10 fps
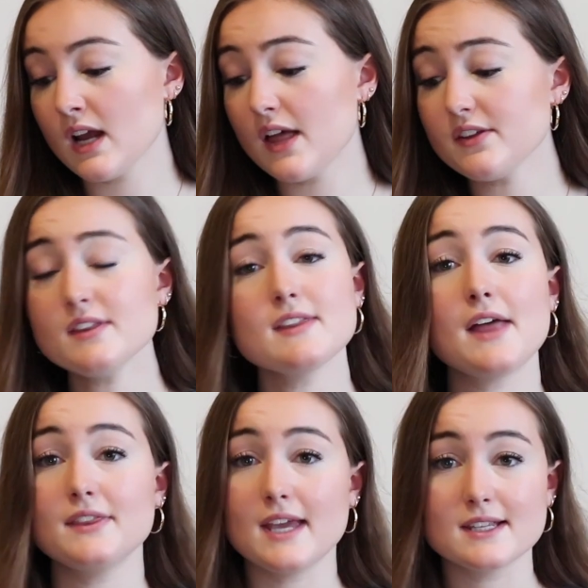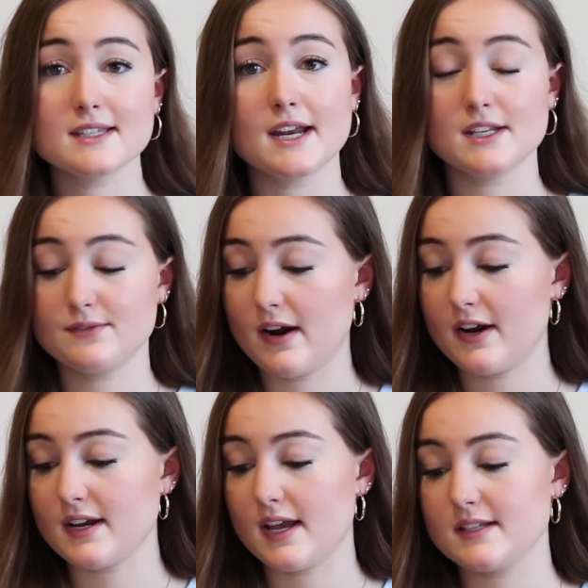Other than that, the inside is
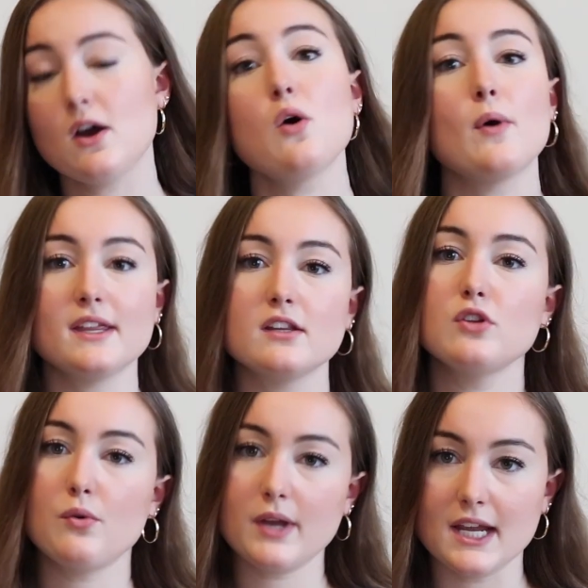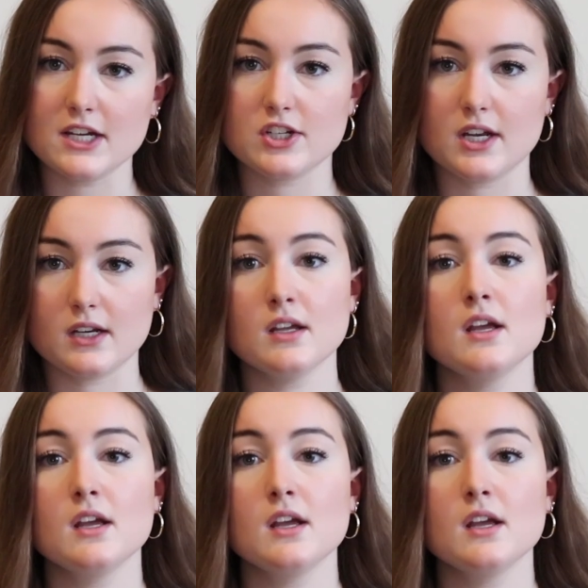very nice. Oh, and the location.